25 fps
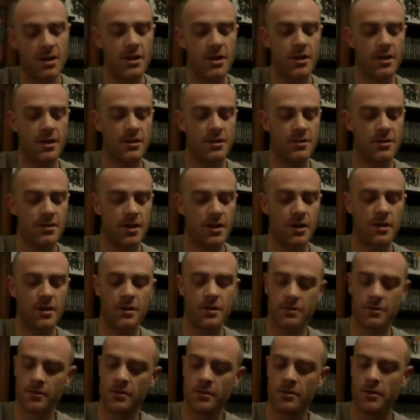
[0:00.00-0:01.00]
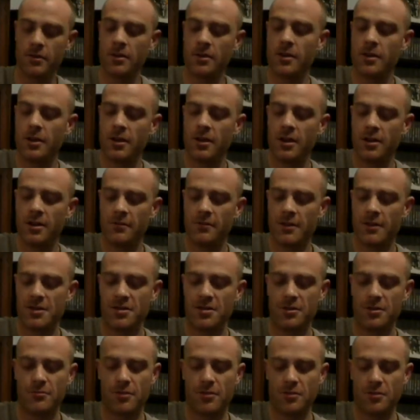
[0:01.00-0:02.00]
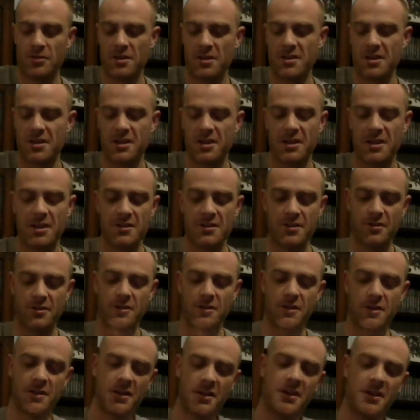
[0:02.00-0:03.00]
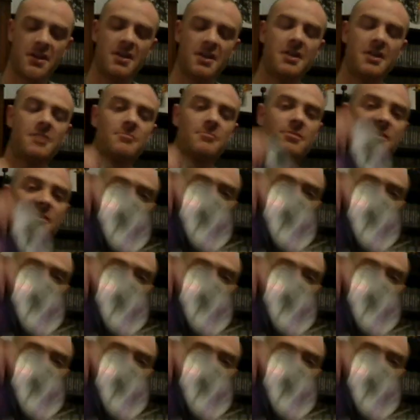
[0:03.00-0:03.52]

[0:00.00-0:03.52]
And that's got the wrong disc in that side, but